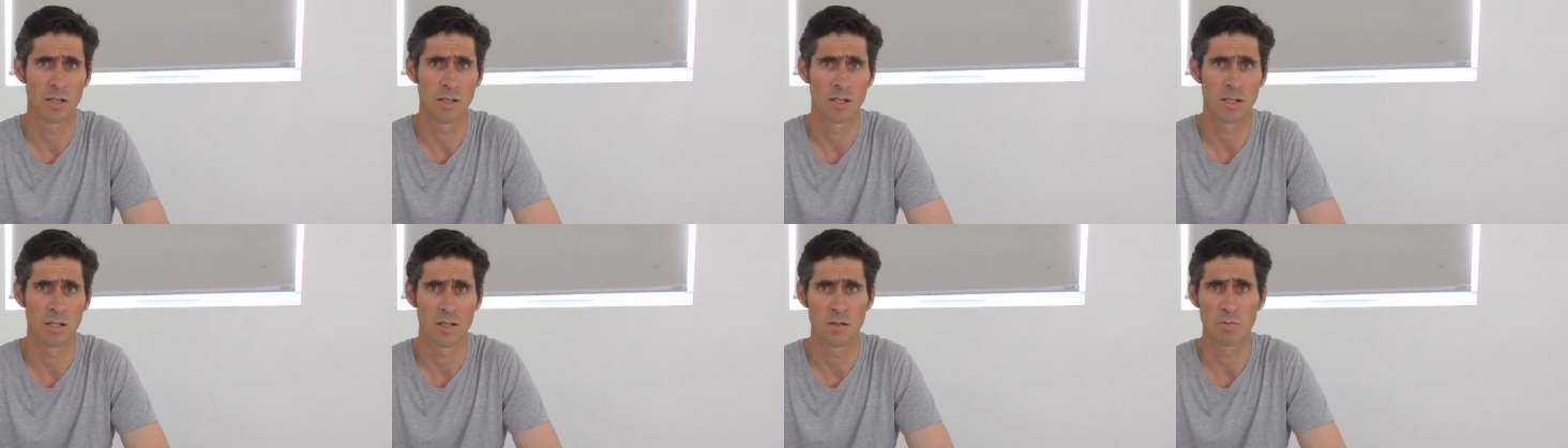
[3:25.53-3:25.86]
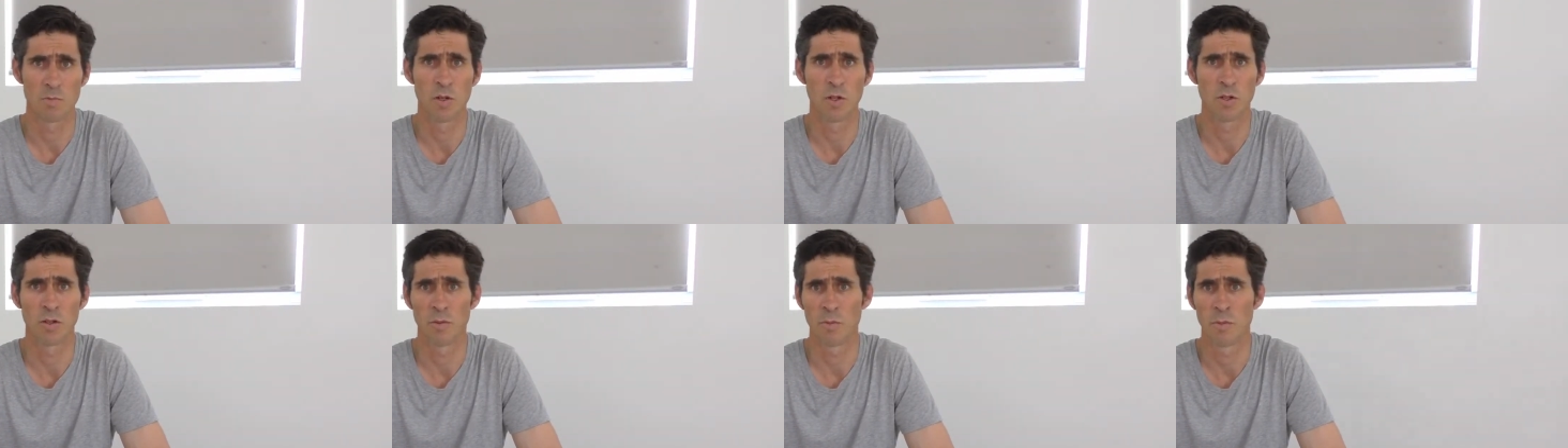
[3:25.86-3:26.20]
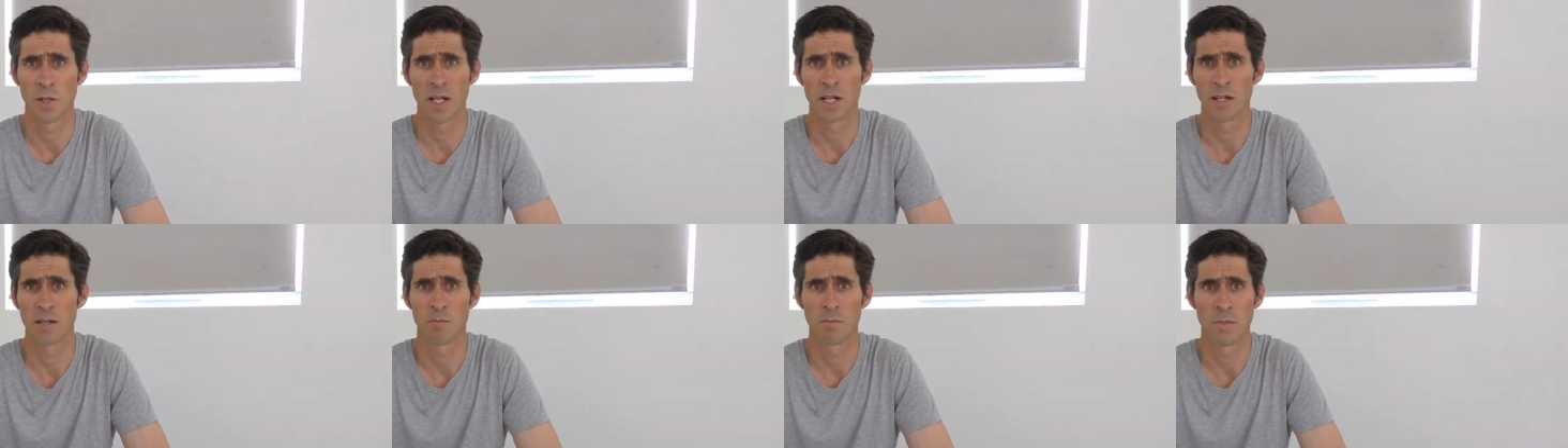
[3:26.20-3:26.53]
it's more
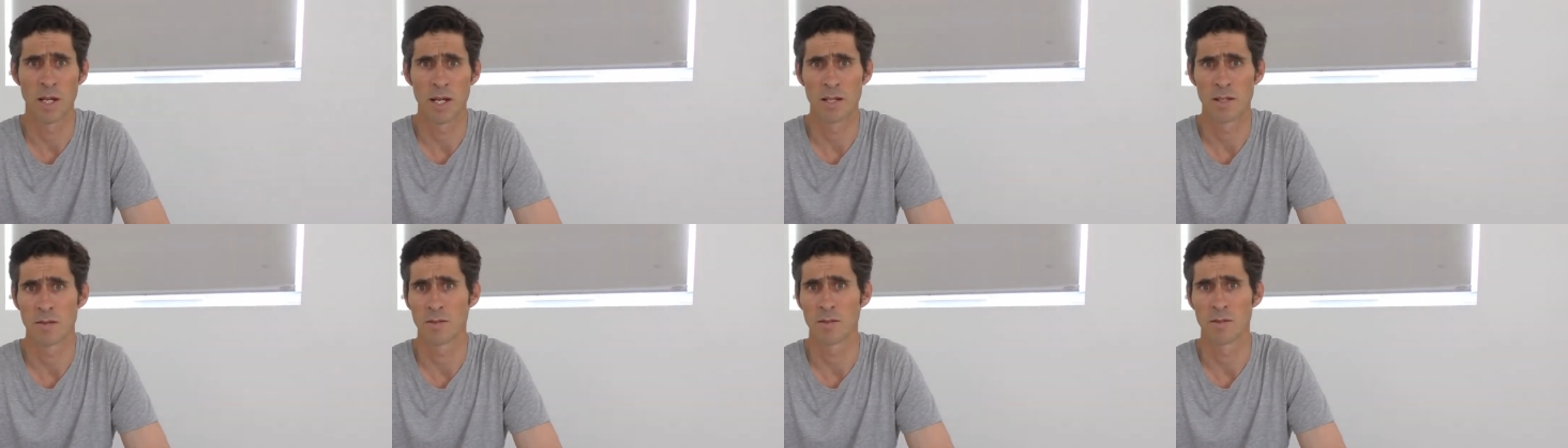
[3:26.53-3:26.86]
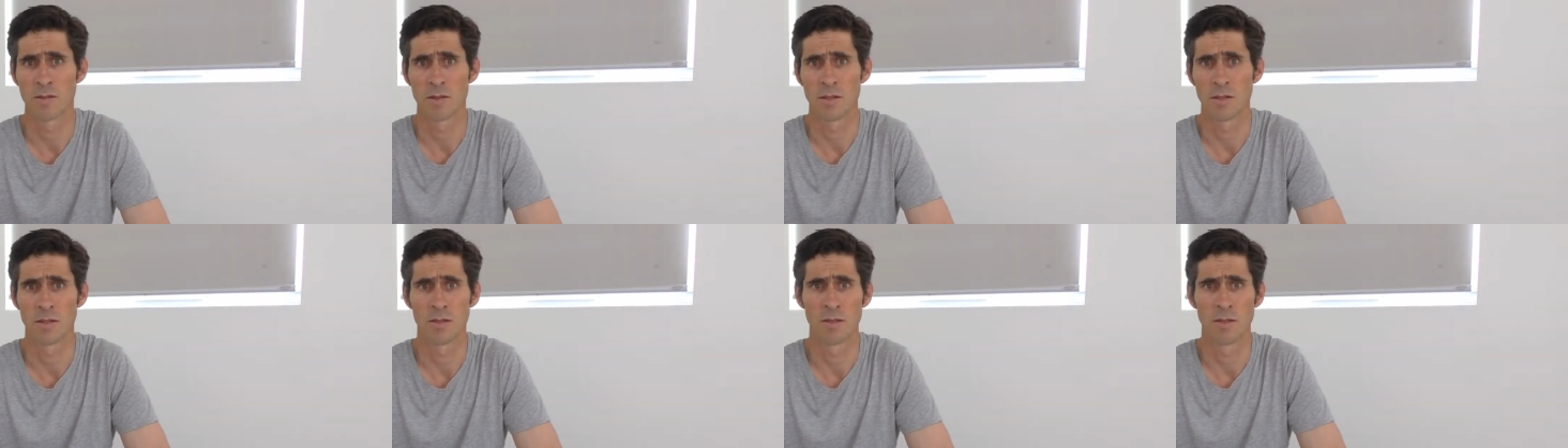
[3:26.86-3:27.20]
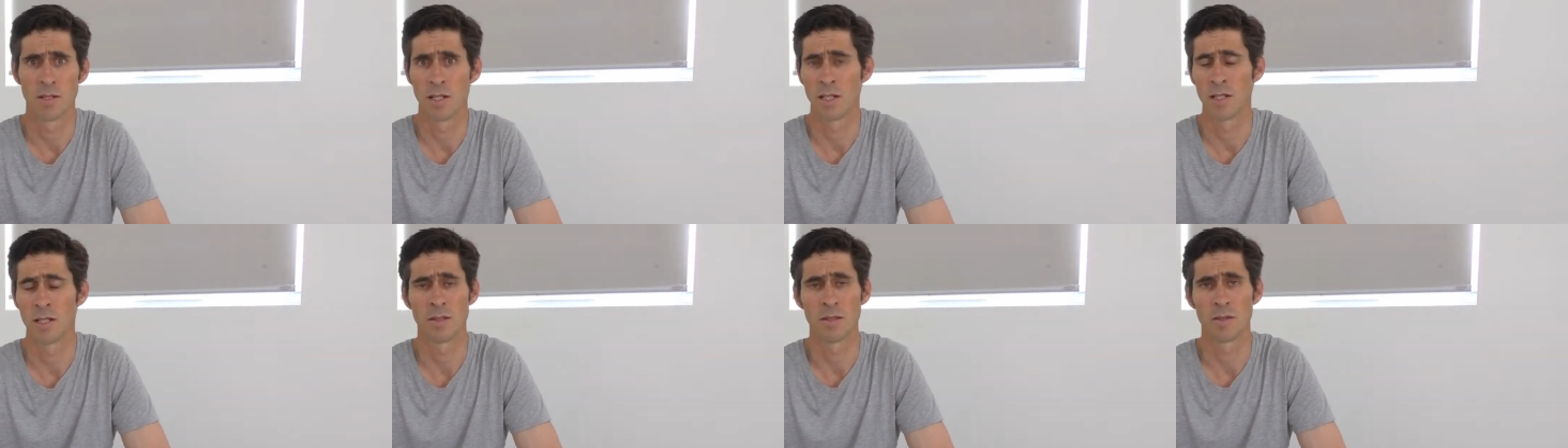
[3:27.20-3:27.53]
about maths than
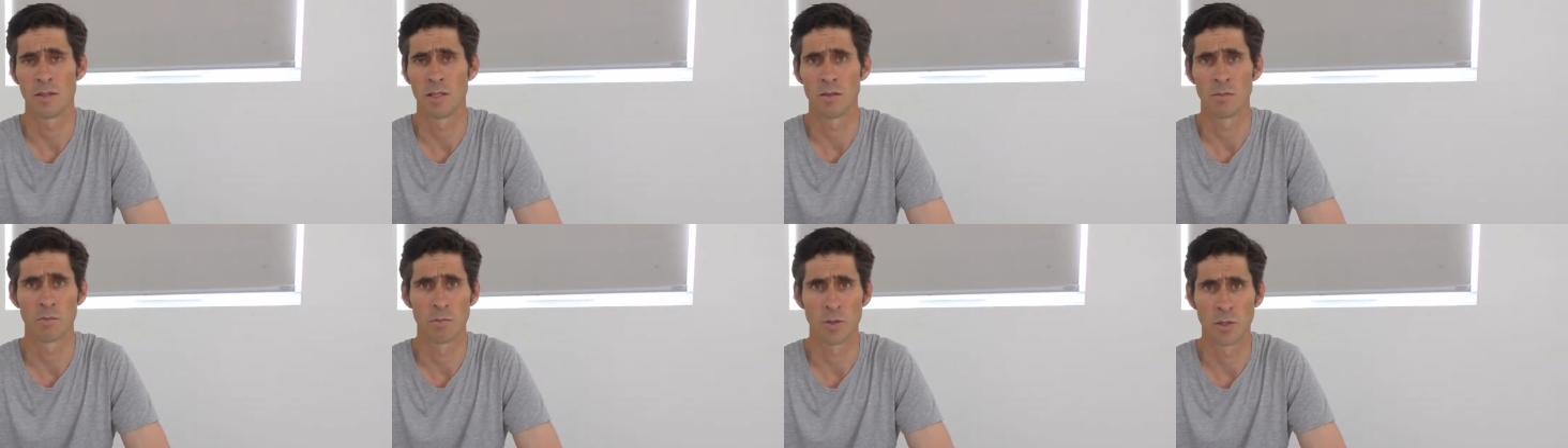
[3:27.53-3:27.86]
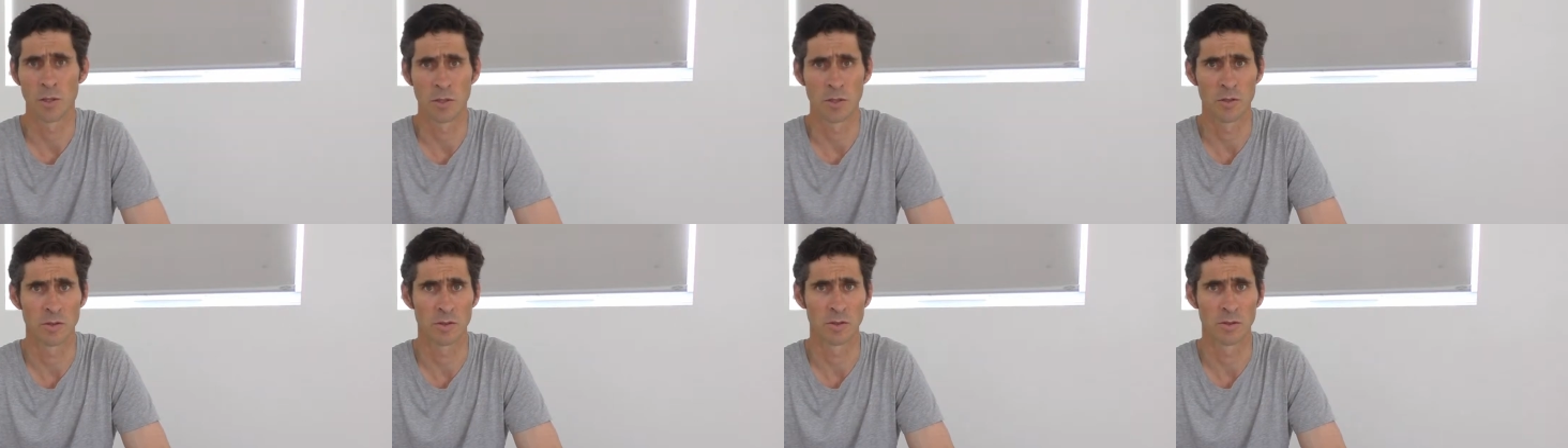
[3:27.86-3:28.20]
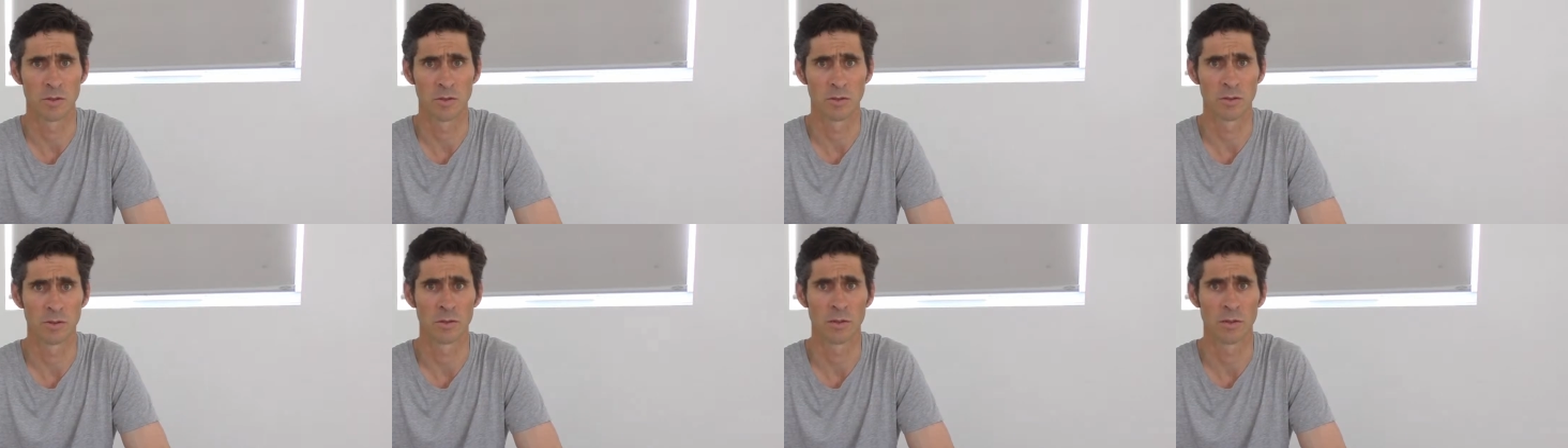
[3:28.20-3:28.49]
anything personal.